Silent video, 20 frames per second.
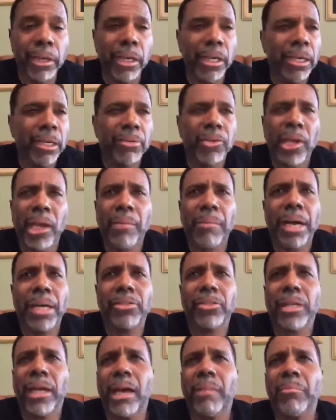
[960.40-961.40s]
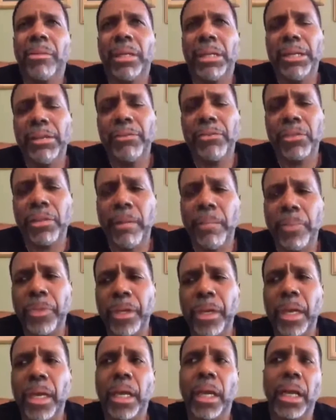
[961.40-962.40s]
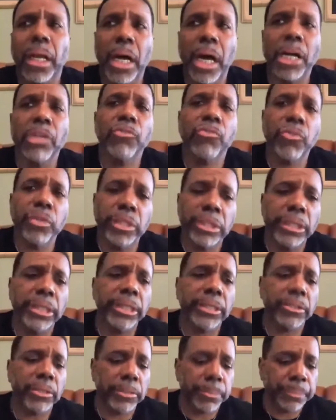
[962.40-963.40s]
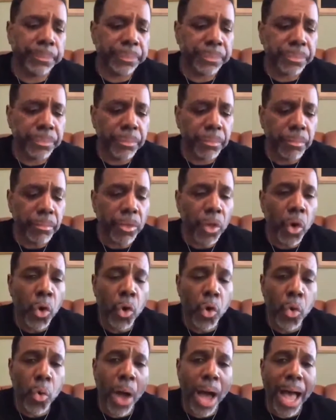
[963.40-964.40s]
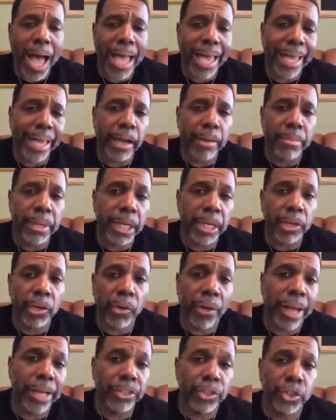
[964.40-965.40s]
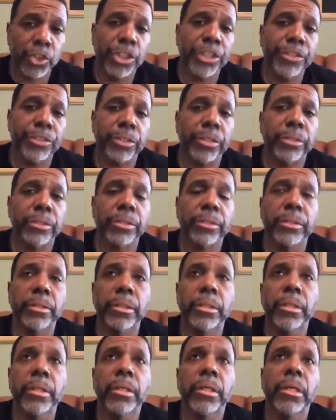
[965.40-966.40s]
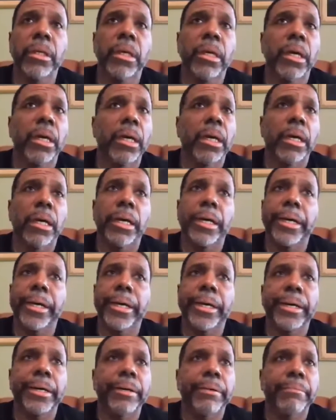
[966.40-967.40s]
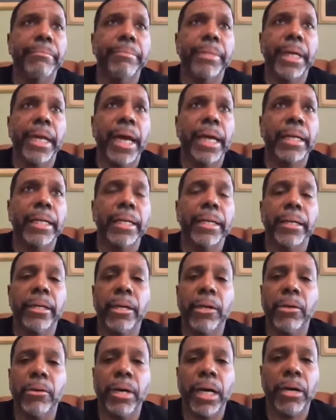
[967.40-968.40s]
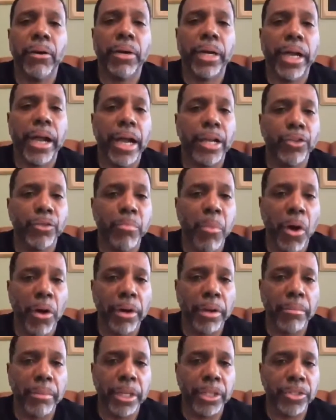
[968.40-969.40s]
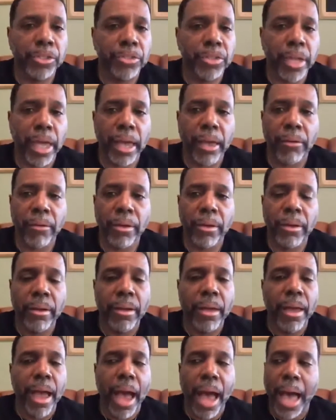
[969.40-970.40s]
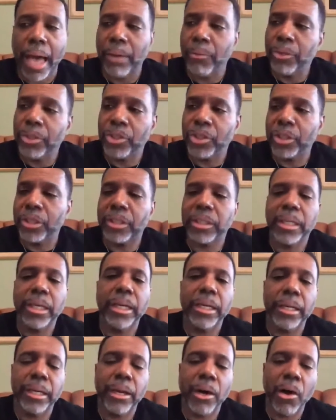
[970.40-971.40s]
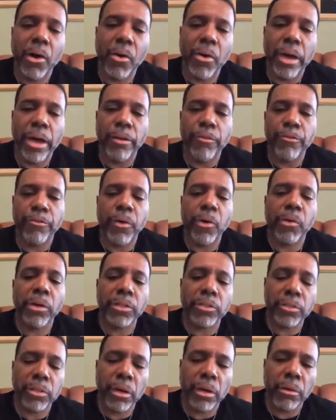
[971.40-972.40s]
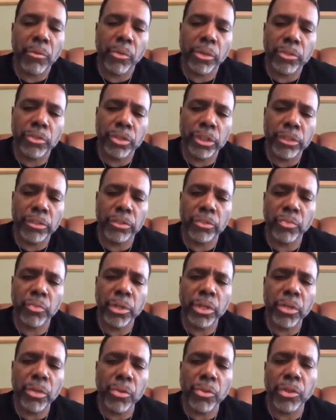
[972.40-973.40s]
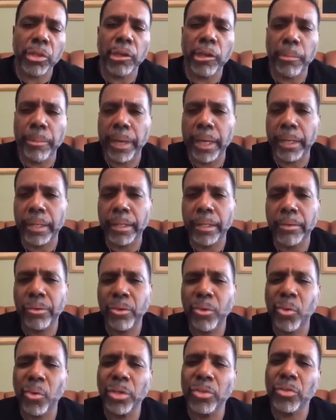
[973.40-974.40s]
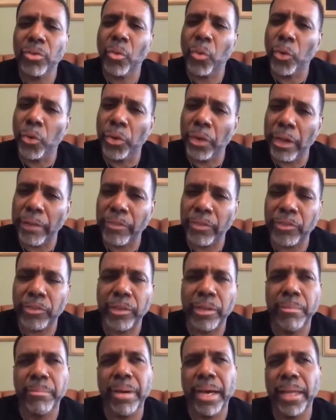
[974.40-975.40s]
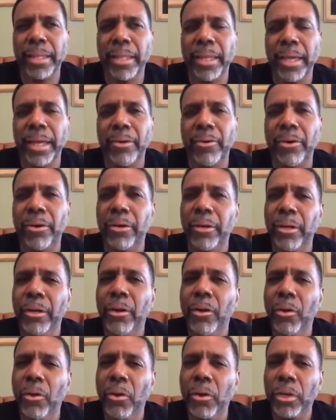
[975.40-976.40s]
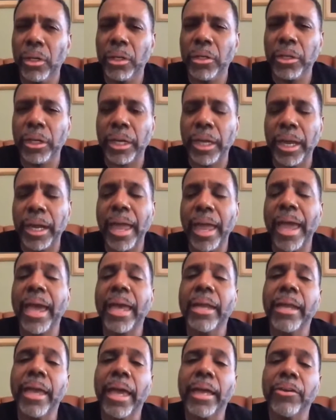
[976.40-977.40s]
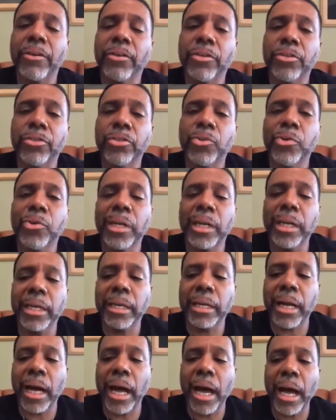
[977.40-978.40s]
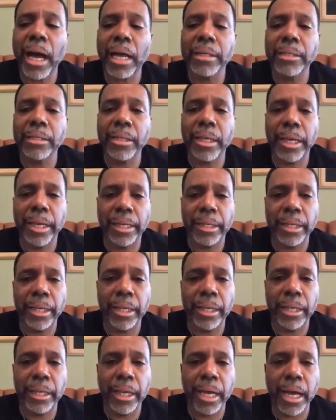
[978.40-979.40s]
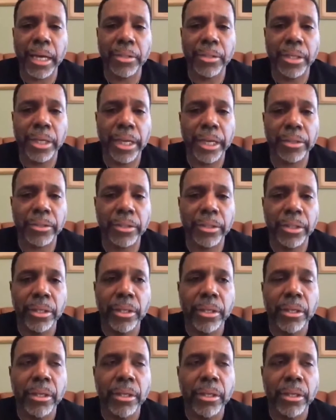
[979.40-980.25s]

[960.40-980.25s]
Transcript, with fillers: Anytime I say I believe something and it contradicts who I am in Christ Jesus, uh, man, I'd let it go. I don't care how smart it makes you sound. I would just let it go and focus on, well, Jesus, what do you think about this? Or what does the word have to say about that? Or or to look at it and and to do it in context in context.